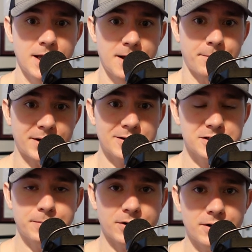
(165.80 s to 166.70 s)
but I
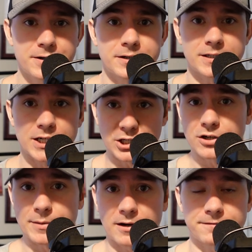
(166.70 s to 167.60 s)
also put on a
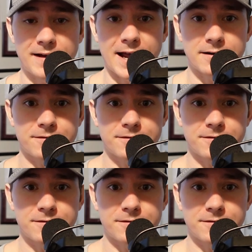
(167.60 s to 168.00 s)
good amount of fat.